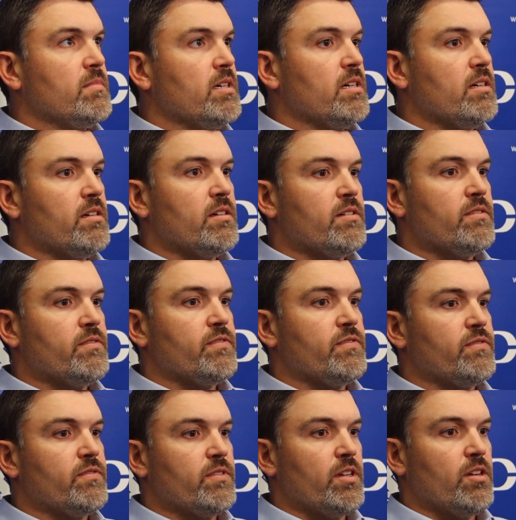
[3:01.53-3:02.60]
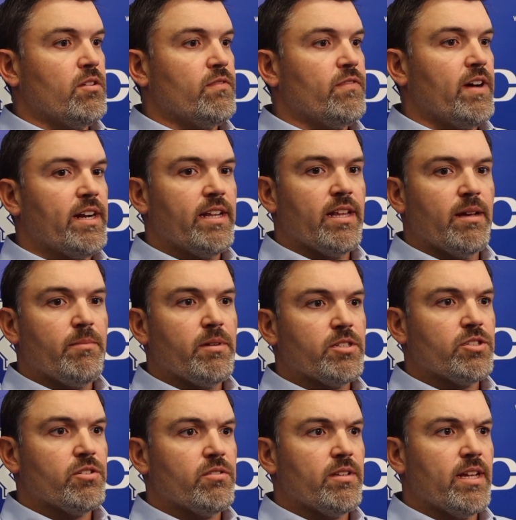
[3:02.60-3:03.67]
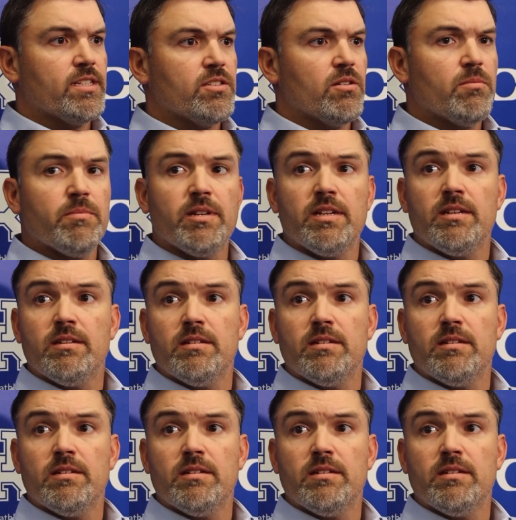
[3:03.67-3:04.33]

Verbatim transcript: of, you know, finding that mixture, and that's on me.